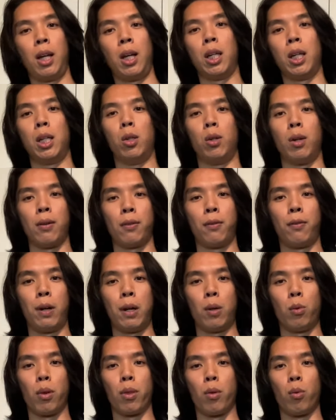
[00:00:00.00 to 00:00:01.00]
You don't have to fight
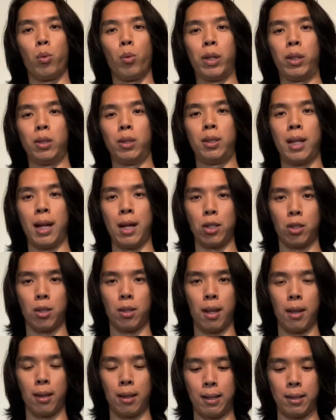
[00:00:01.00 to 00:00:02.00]
with a weird tension
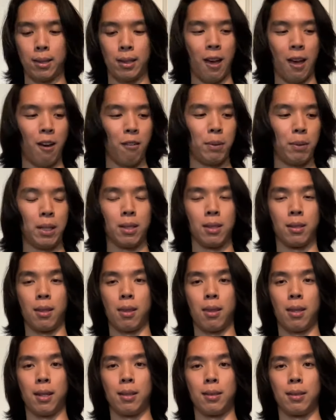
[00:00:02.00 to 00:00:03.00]
that these have, because the
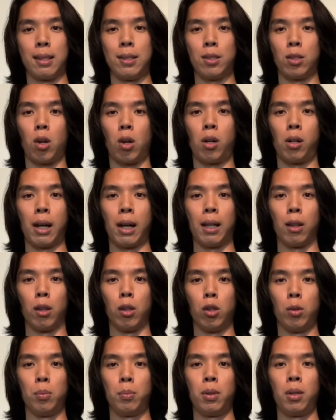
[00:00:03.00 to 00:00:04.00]
thing is, these are a
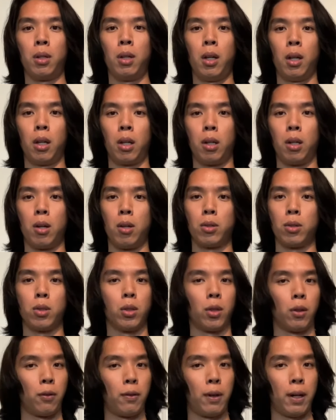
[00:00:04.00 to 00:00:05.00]
loop, you know, so
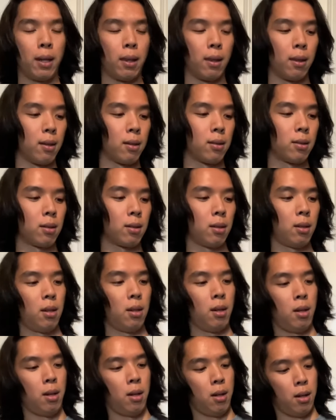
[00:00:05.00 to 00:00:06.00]
you're fighting this.
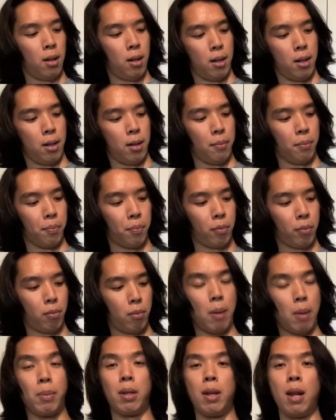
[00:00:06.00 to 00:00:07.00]

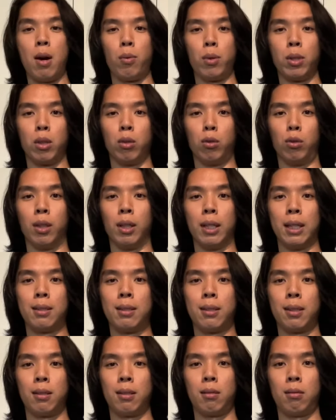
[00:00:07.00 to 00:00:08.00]
Maybe not when you release
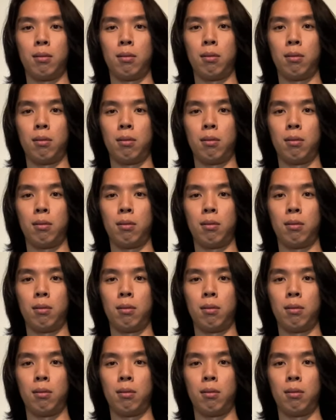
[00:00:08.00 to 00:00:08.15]
it,